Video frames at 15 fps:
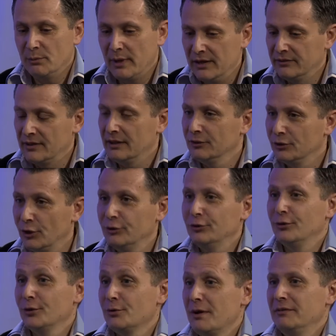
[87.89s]
waves are
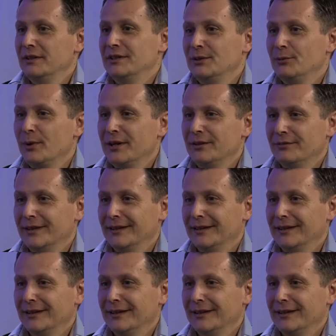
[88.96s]
not the gravity waves